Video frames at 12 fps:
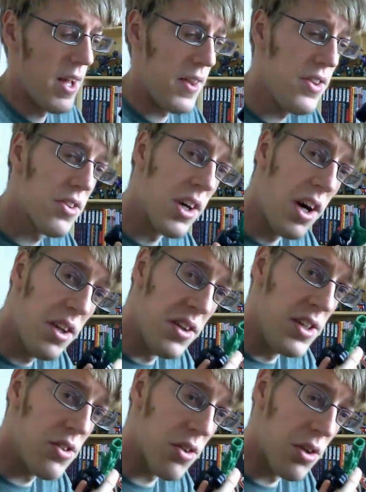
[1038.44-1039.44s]
This gun
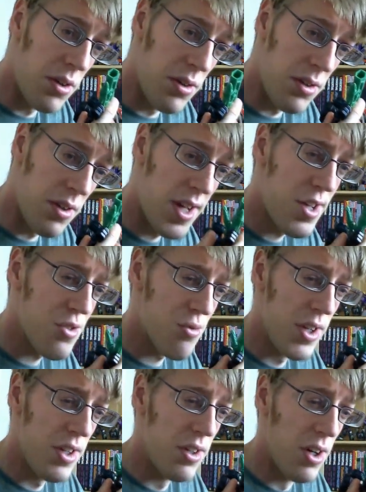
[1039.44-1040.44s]
he's got, that's
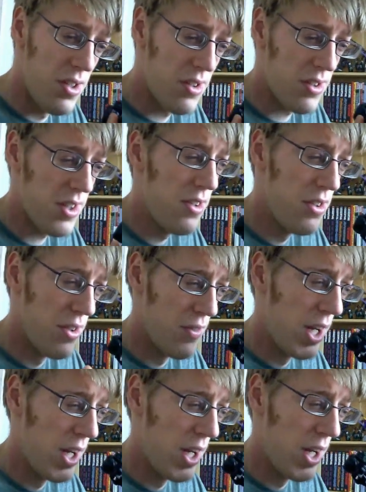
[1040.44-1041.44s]
really nice. This is a
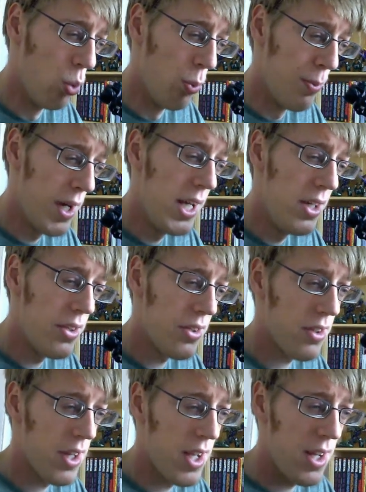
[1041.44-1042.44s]
really cool
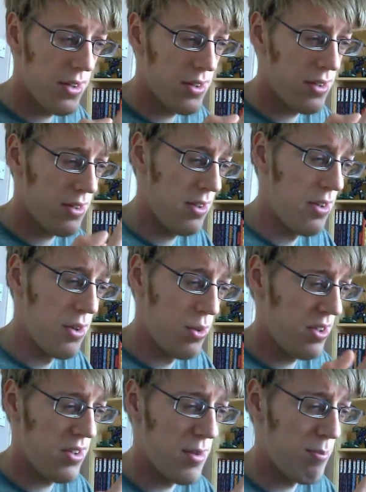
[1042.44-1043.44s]
piece. It's,
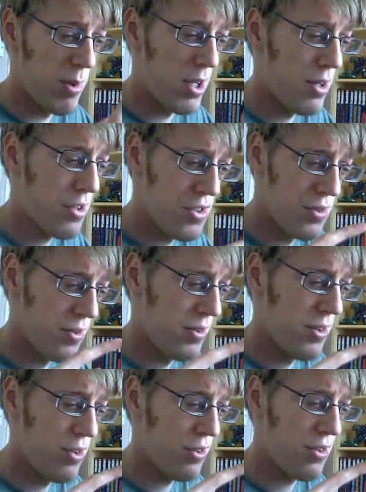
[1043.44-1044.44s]
it's a blaster
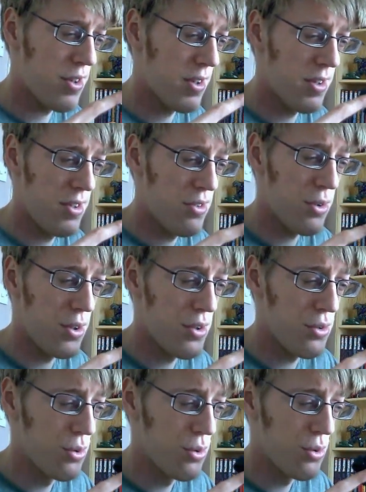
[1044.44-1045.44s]
and it's got a
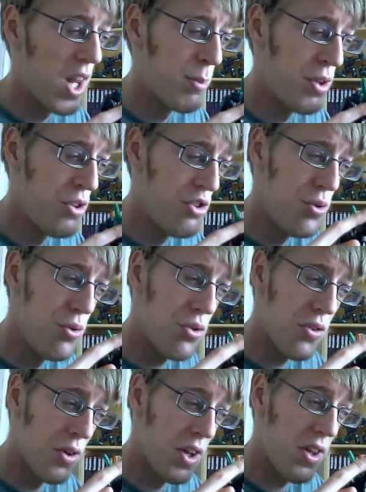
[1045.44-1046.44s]
sort of lemon
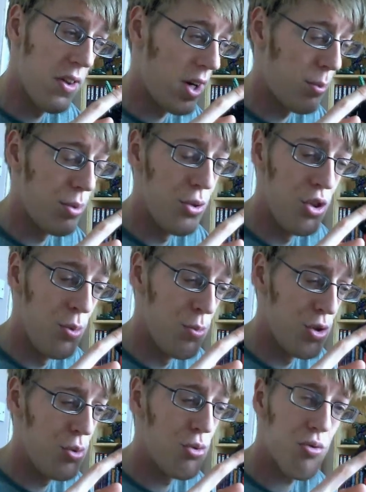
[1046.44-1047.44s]
juicer on it that I presume
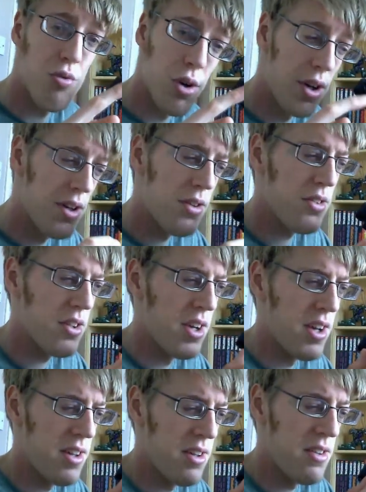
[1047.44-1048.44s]
shoots rockets,
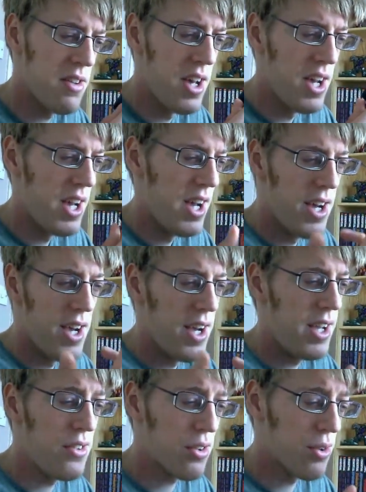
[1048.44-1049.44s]
and
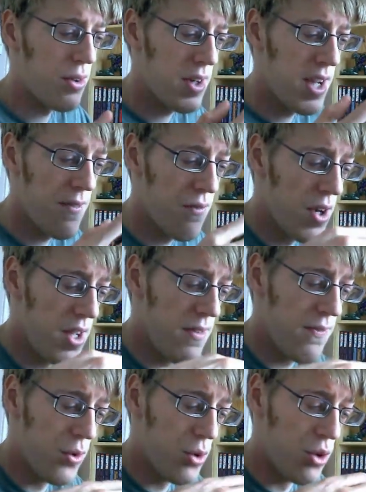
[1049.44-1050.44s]
it's got every
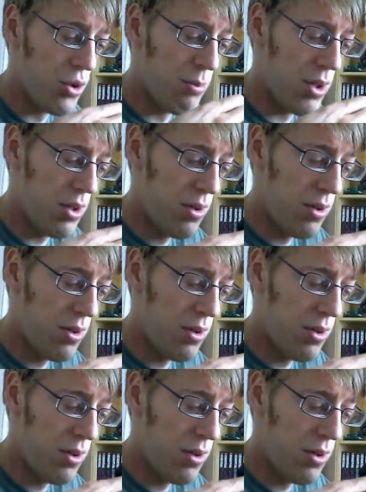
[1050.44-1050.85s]
form